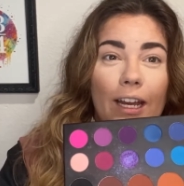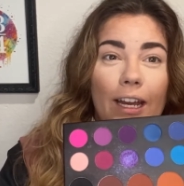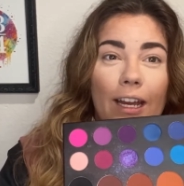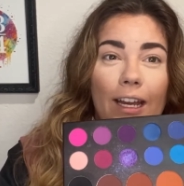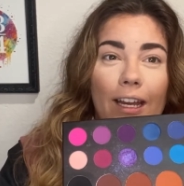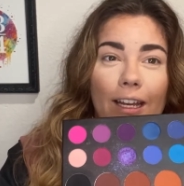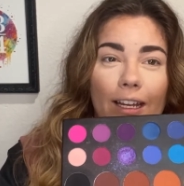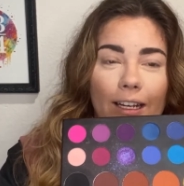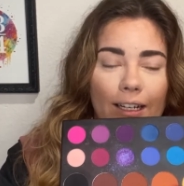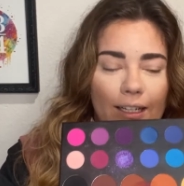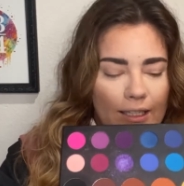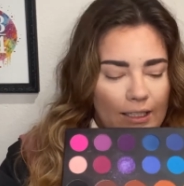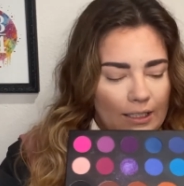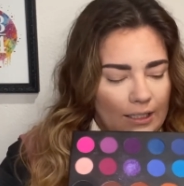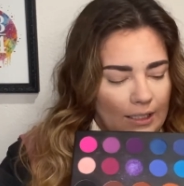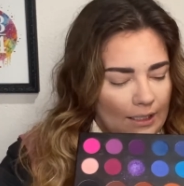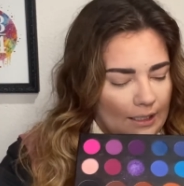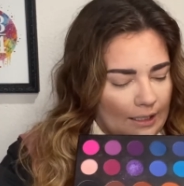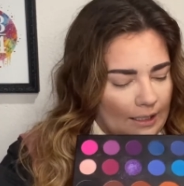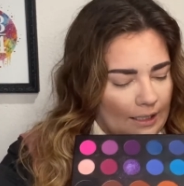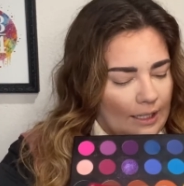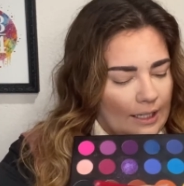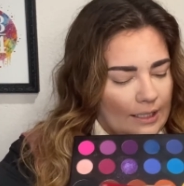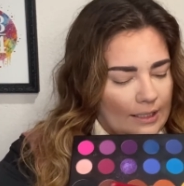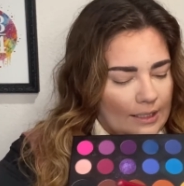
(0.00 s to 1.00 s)
and
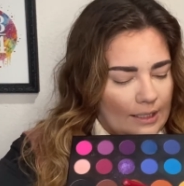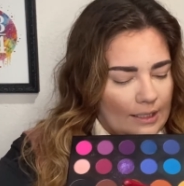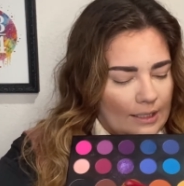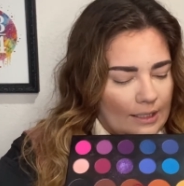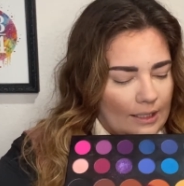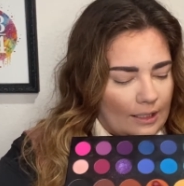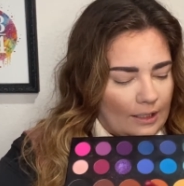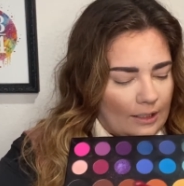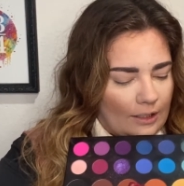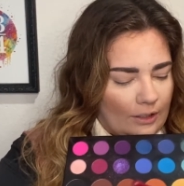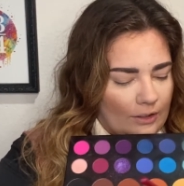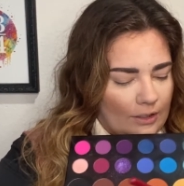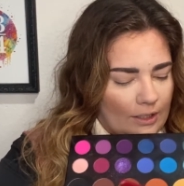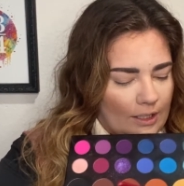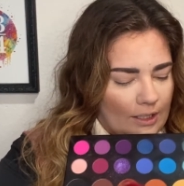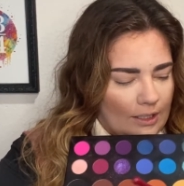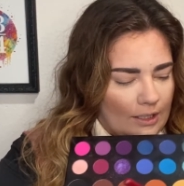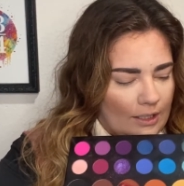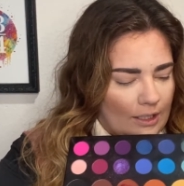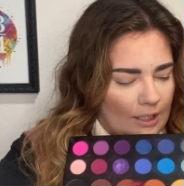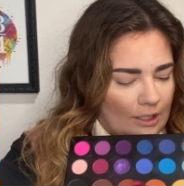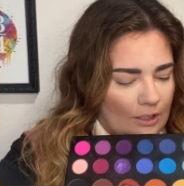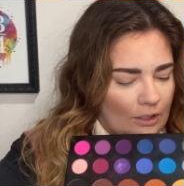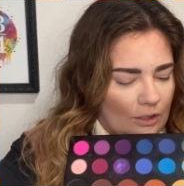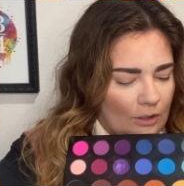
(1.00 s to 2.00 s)
this is the closest
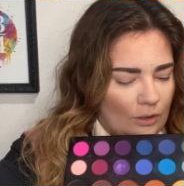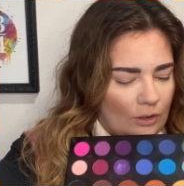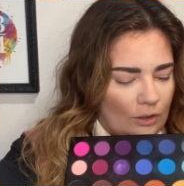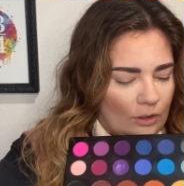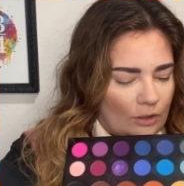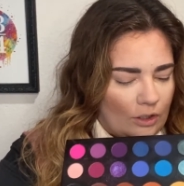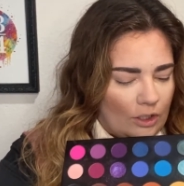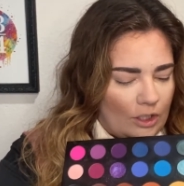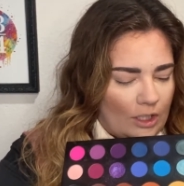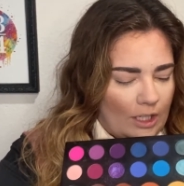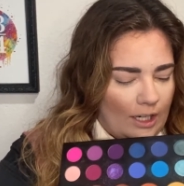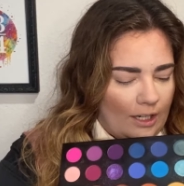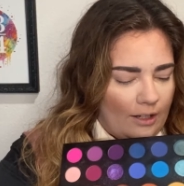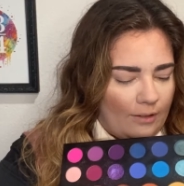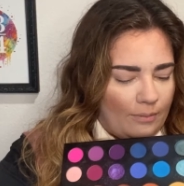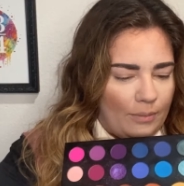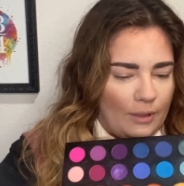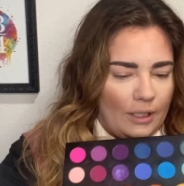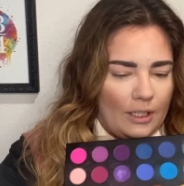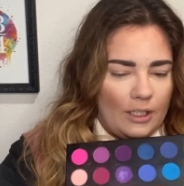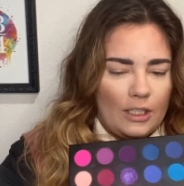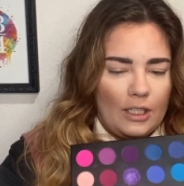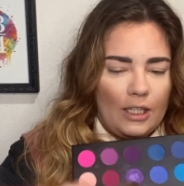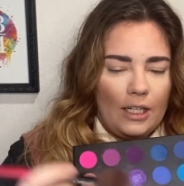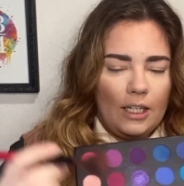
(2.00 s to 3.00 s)
to the neutral shade of
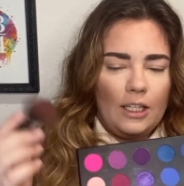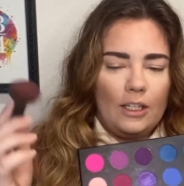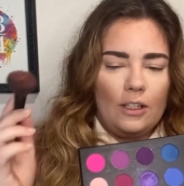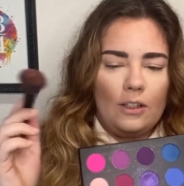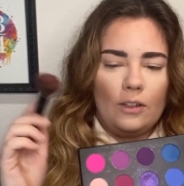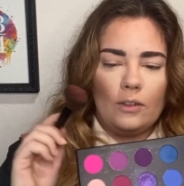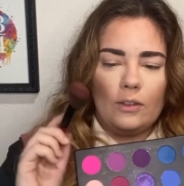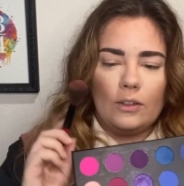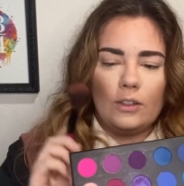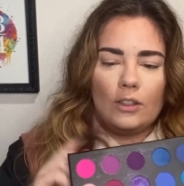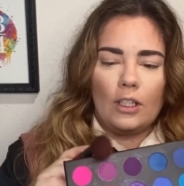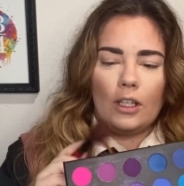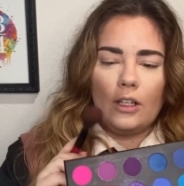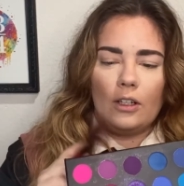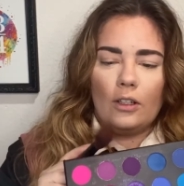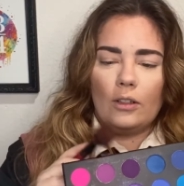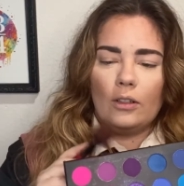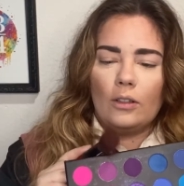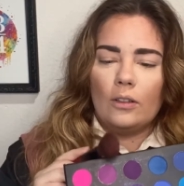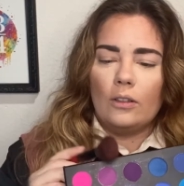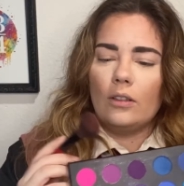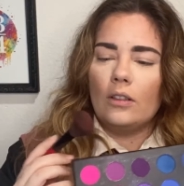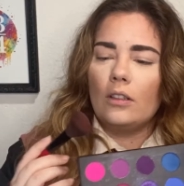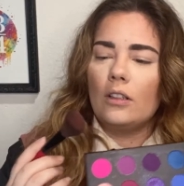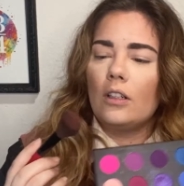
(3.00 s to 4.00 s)
blush I use,
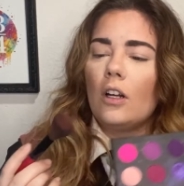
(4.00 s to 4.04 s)
so